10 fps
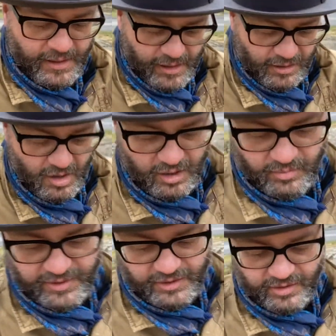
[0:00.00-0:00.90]
along
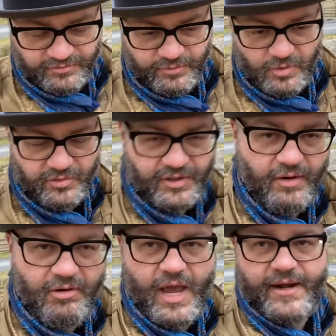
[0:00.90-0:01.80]
with a unit from North
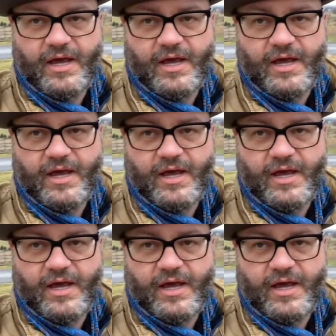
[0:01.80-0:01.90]
Carolina.